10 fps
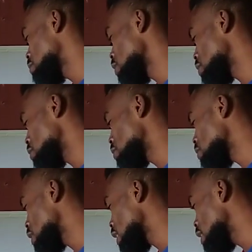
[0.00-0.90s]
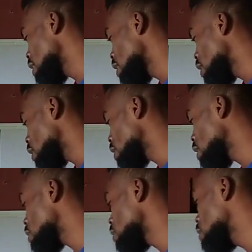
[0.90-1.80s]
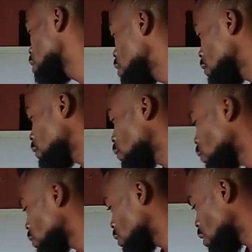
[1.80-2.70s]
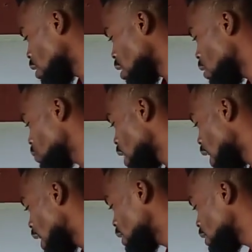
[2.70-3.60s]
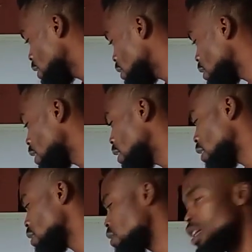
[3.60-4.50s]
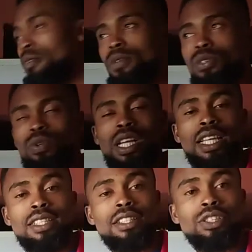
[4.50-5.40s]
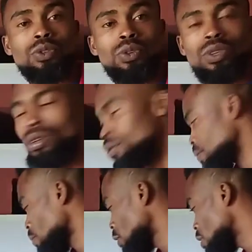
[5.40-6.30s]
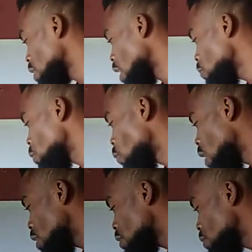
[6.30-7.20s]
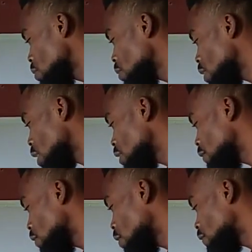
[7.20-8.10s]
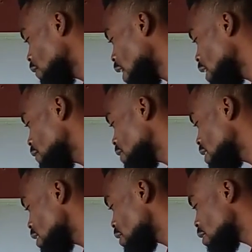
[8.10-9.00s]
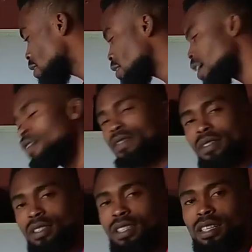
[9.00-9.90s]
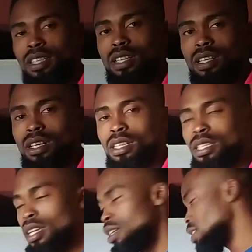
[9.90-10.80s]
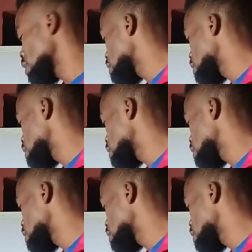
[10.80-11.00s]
plus 2, okay, so we are adding it together. So that means we are getting the total. So that will be 1, 2, 3, 4, 5, 6, 7. Okay,